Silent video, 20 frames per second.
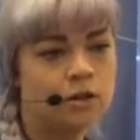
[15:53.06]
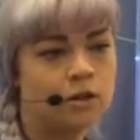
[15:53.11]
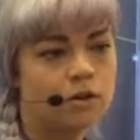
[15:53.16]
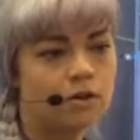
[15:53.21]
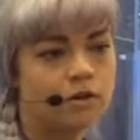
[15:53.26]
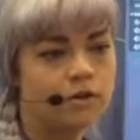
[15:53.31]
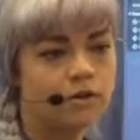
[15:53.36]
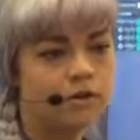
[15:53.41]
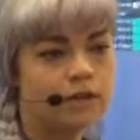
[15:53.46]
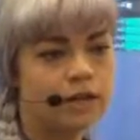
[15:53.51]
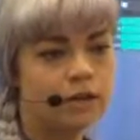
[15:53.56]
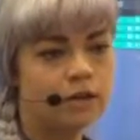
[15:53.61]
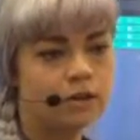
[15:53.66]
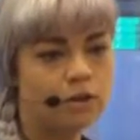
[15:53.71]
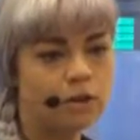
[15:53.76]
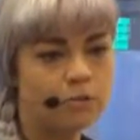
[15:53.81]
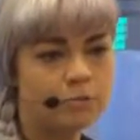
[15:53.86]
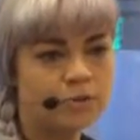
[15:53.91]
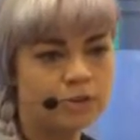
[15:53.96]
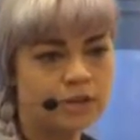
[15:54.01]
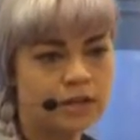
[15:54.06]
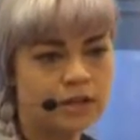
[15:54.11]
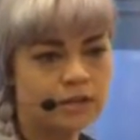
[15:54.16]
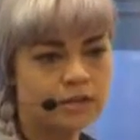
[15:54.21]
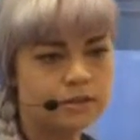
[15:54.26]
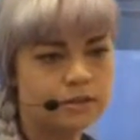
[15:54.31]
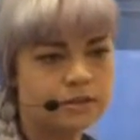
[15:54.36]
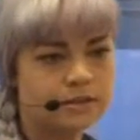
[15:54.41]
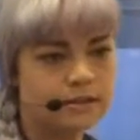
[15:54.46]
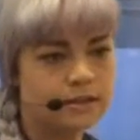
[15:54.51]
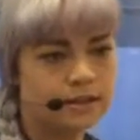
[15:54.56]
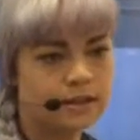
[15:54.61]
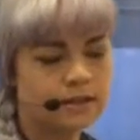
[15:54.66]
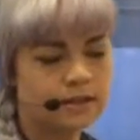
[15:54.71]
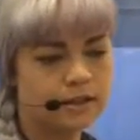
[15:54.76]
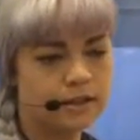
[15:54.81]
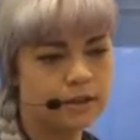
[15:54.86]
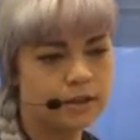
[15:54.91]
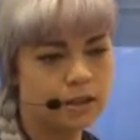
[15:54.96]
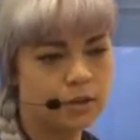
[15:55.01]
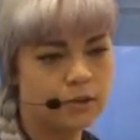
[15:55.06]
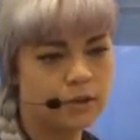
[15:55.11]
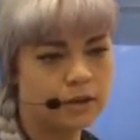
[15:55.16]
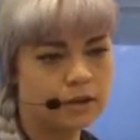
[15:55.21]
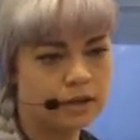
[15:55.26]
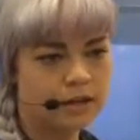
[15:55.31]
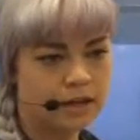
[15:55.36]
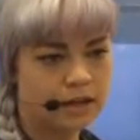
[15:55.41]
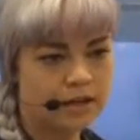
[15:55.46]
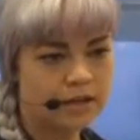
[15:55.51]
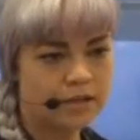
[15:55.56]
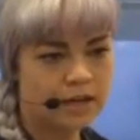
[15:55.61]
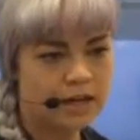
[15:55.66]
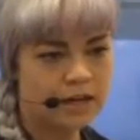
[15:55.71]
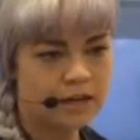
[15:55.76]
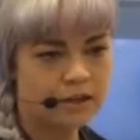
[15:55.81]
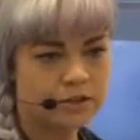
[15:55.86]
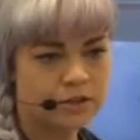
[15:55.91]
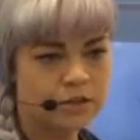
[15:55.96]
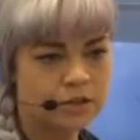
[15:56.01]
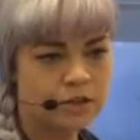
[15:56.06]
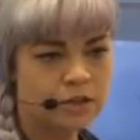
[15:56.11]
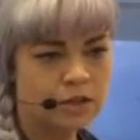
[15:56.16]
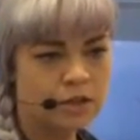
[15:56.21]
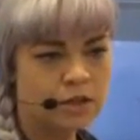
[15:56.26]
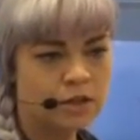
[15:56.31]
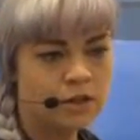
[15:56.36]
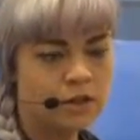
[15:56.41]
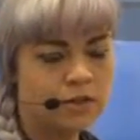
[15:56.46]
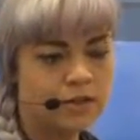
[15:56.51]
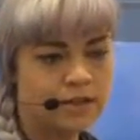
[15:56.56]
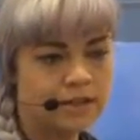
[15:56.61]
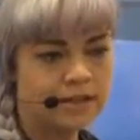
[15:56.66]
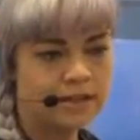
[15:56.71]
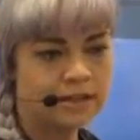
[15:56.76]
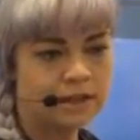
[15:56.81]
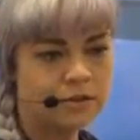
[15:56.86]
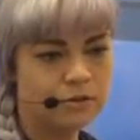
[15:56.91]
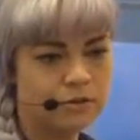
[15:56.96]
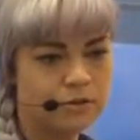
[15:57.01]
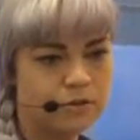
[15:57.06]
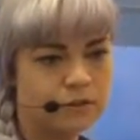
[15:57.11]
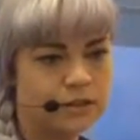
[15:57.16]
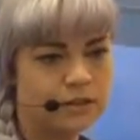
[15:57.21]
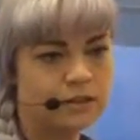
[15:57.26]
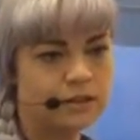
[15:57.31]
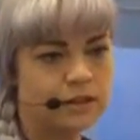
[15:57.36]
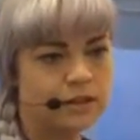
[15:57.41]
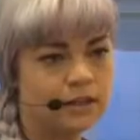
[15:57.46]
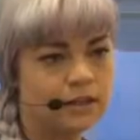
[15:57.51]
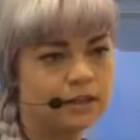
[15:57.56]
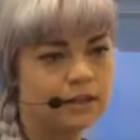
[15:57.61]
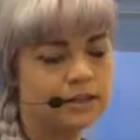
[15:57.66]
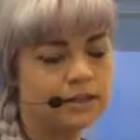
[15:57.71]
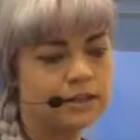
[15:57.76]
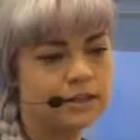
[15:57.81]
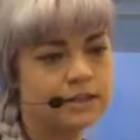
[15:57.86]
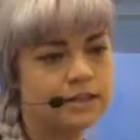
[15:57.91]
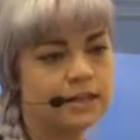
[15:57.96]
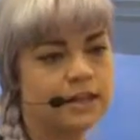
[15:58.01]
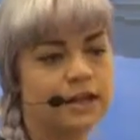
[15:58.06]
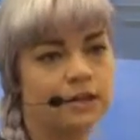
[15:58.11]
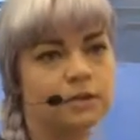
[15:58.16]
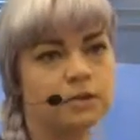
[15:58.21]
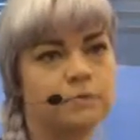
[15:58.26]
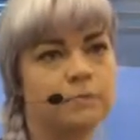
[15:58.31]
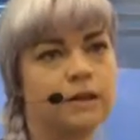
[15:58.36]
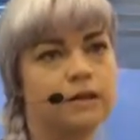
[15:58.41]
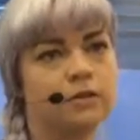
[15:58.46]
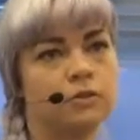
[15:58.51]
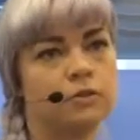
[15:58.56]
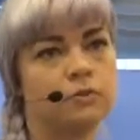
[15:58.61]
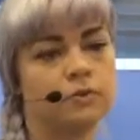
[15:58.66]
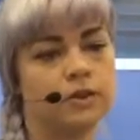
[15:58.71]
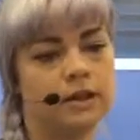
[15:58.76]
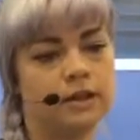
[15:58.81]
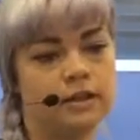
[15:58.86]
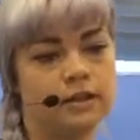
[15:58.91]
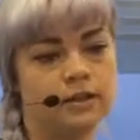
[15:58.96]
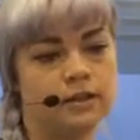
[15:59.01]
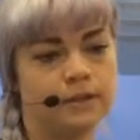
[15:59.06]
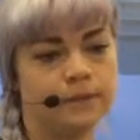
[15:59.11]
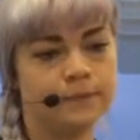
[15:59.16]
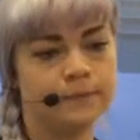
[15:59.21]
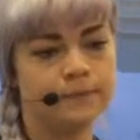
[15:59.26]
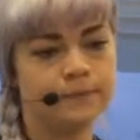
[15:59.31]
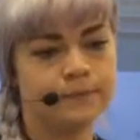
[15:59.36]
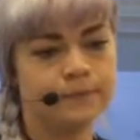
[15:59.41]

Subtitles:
on that object, and then you can attach the sound event in the details panel right here.